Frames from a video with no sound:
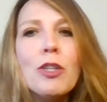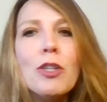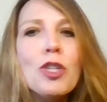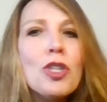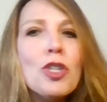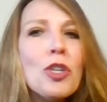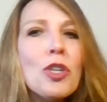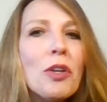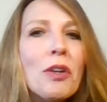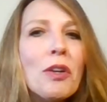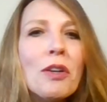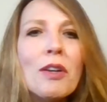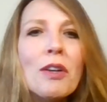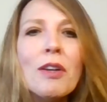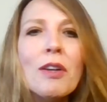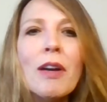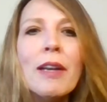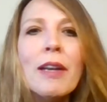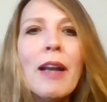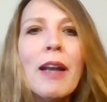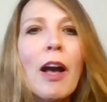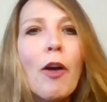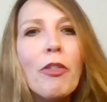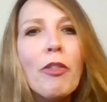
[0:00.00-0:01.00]
sugar
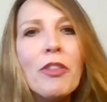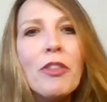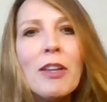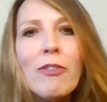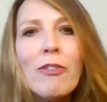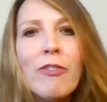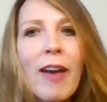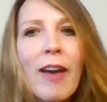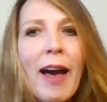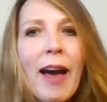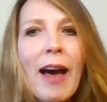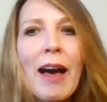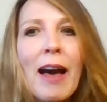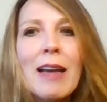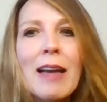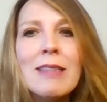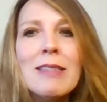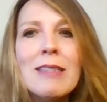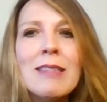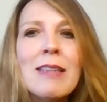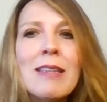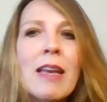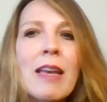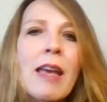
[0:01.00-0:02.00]
and healthy
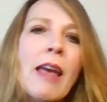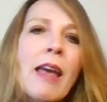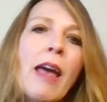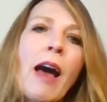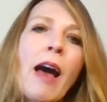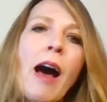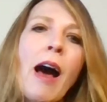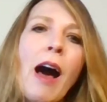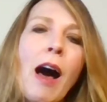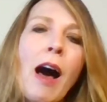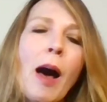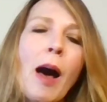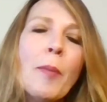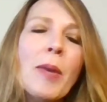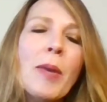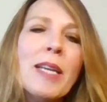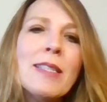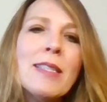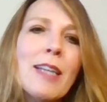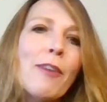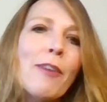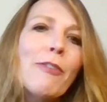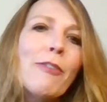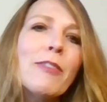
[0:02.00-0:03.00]
fats,
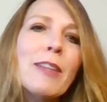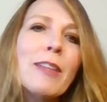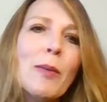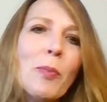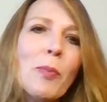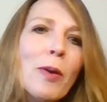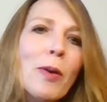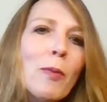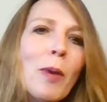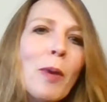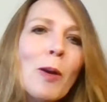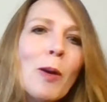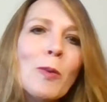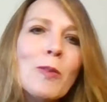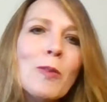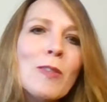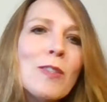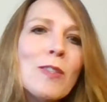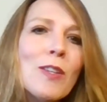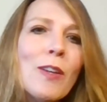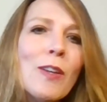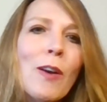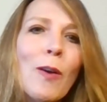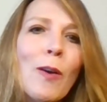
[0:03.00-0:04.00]
it definitely
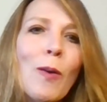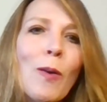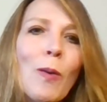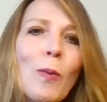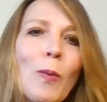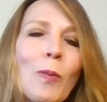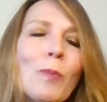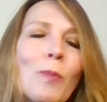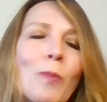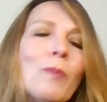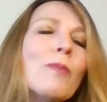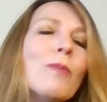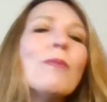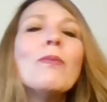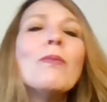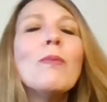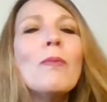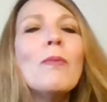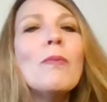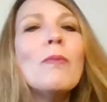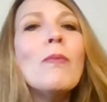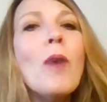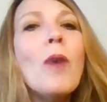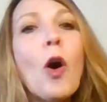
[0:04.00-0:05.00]
promotes,
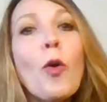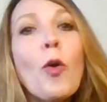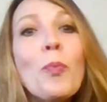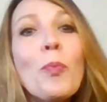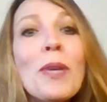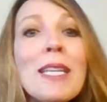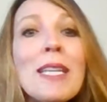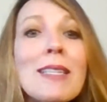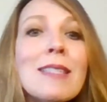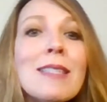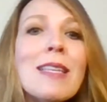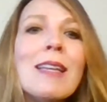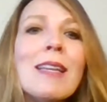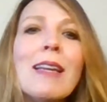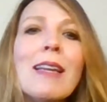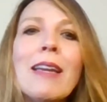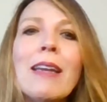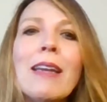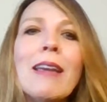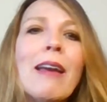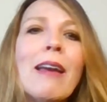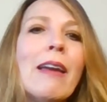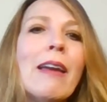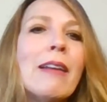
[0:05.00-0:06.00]

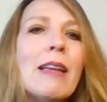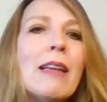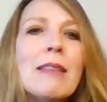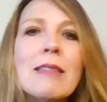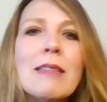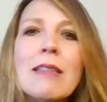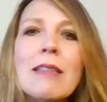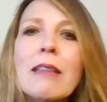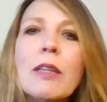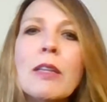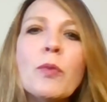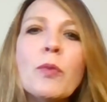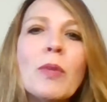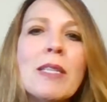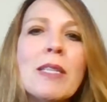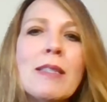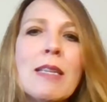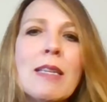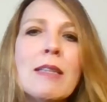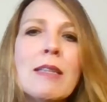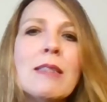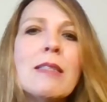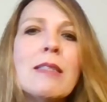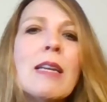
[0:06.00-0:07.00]
obesity and insulin
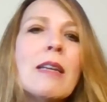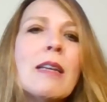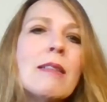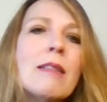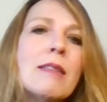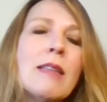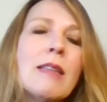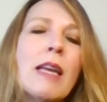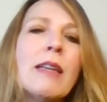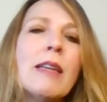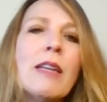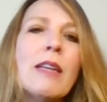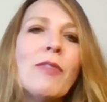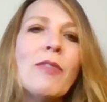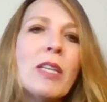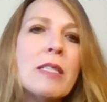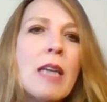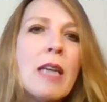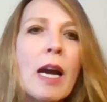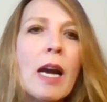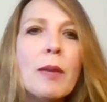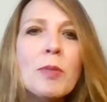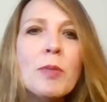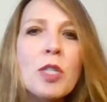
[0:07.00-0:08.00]
resistance and even
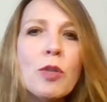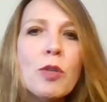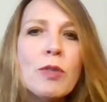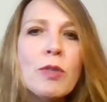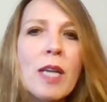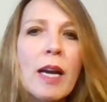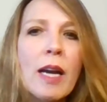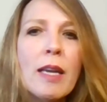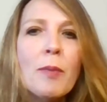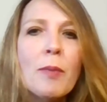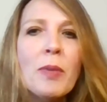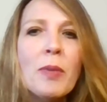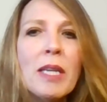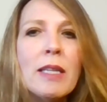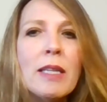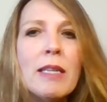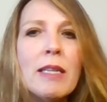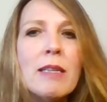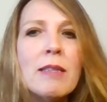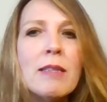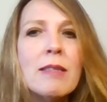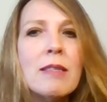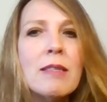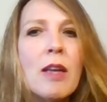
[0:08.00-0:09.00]
type 2
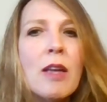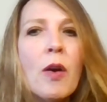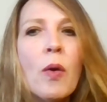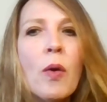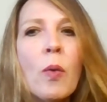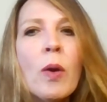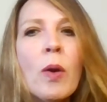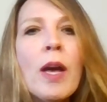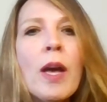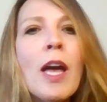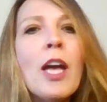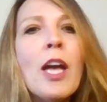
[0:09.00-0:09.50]
diabetes. So,